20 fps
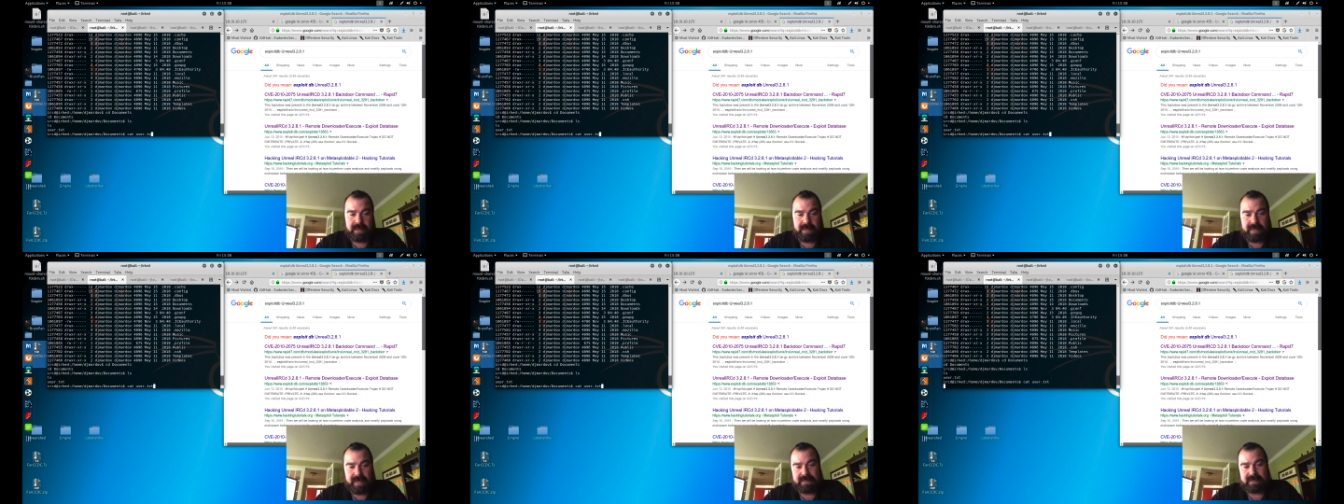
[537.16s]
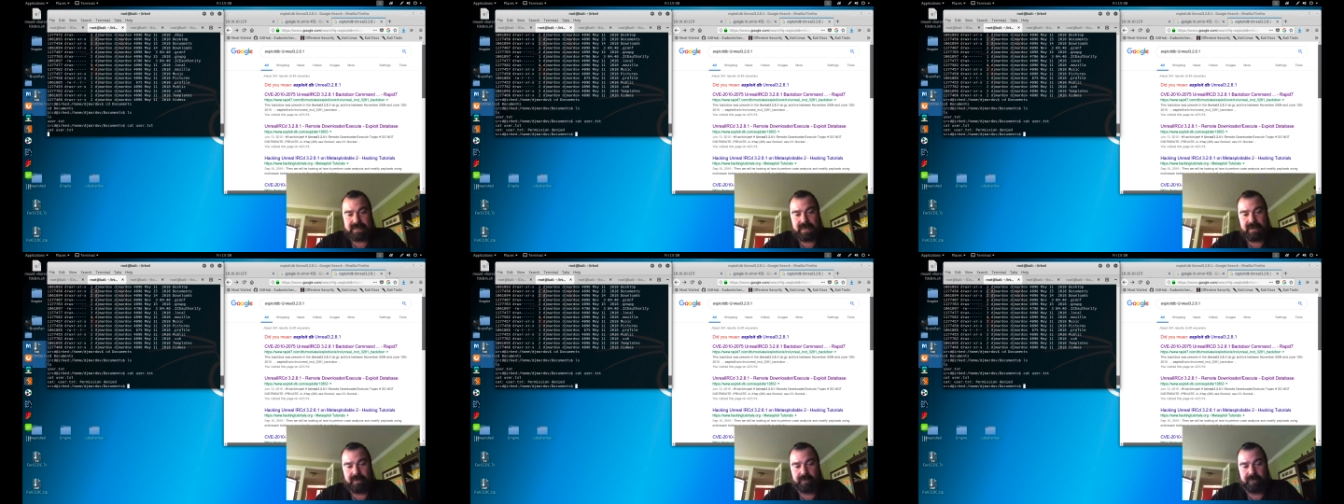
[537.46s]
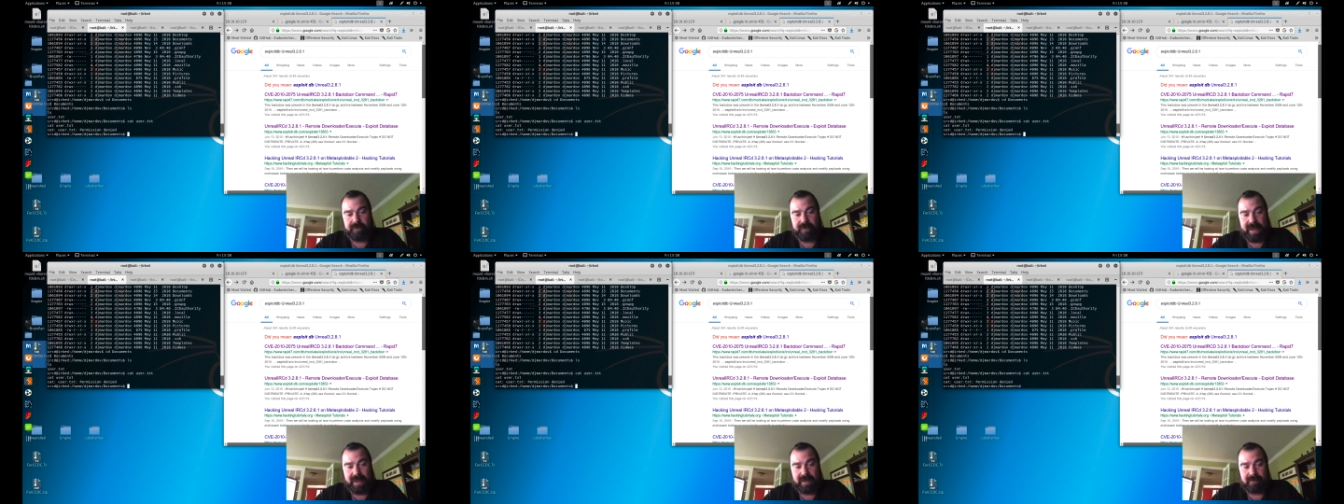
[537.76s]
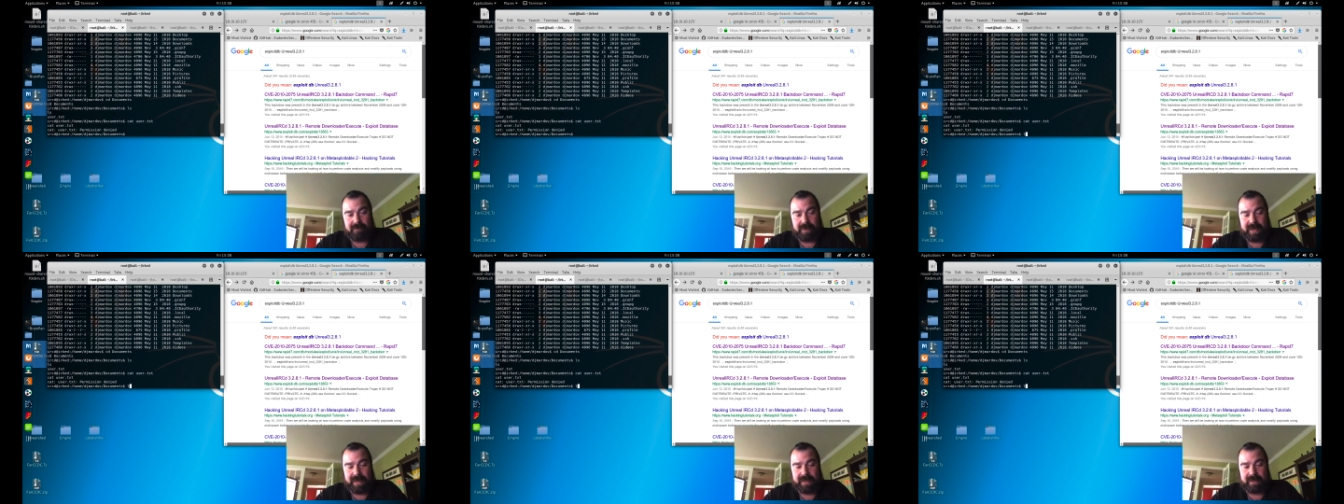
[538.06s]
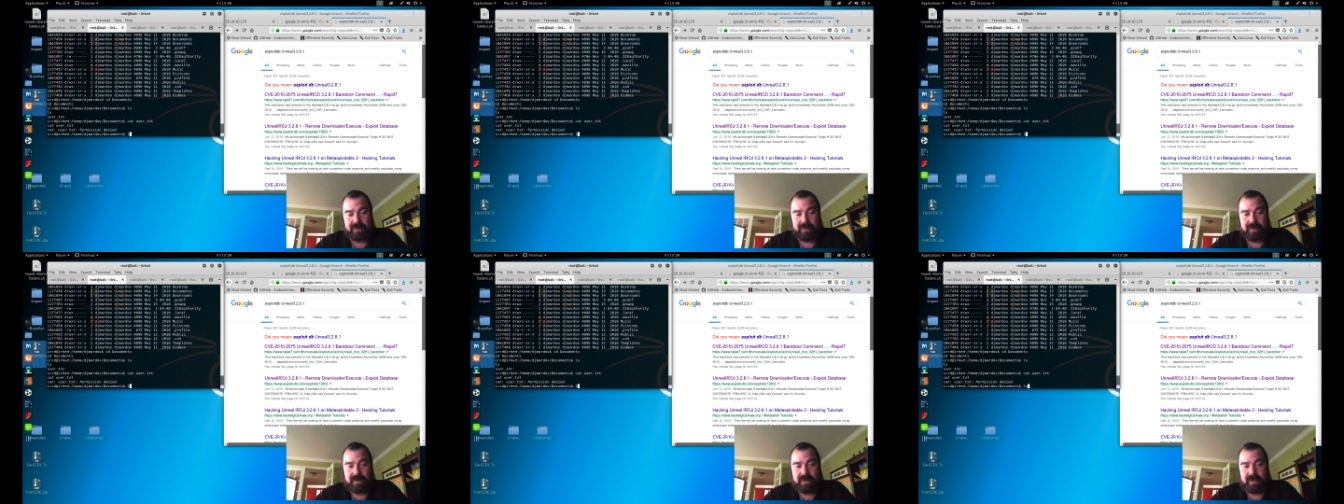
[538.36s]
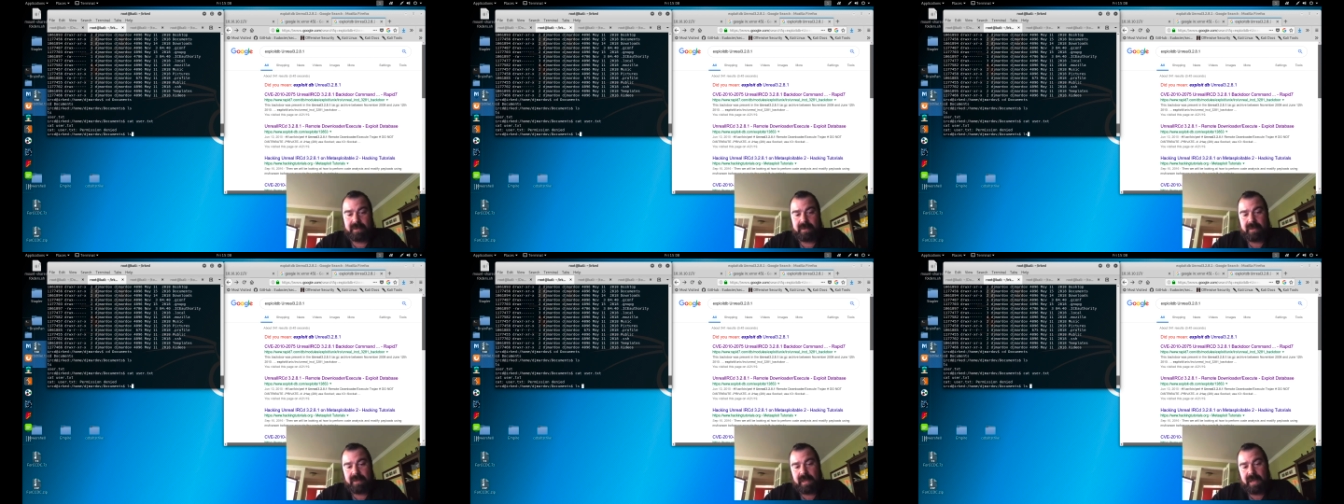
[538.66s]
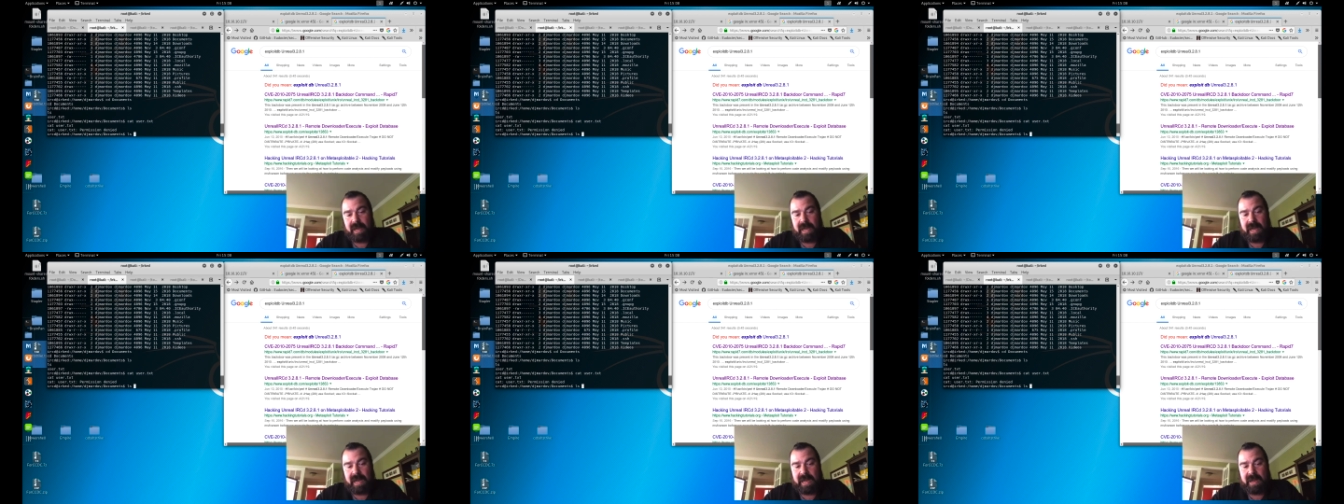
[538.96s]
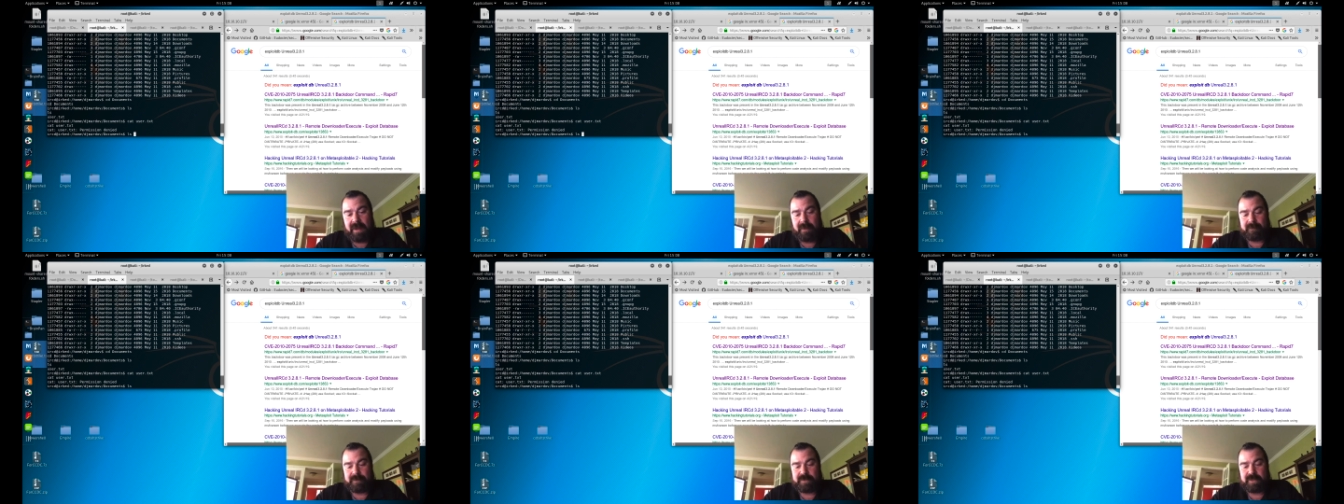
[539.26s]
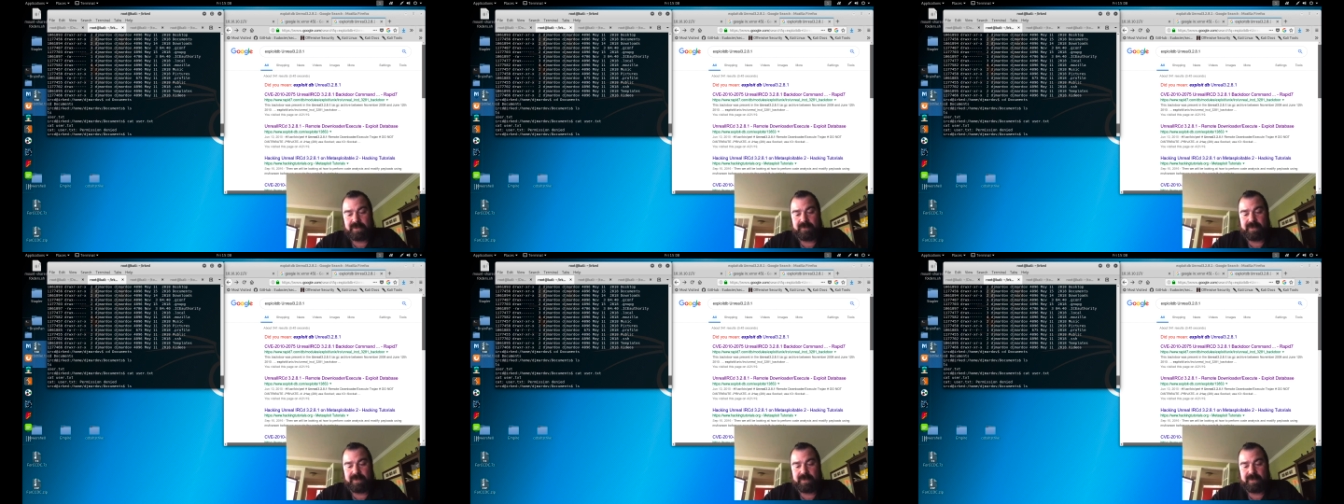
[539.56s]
it's going to fail, right? So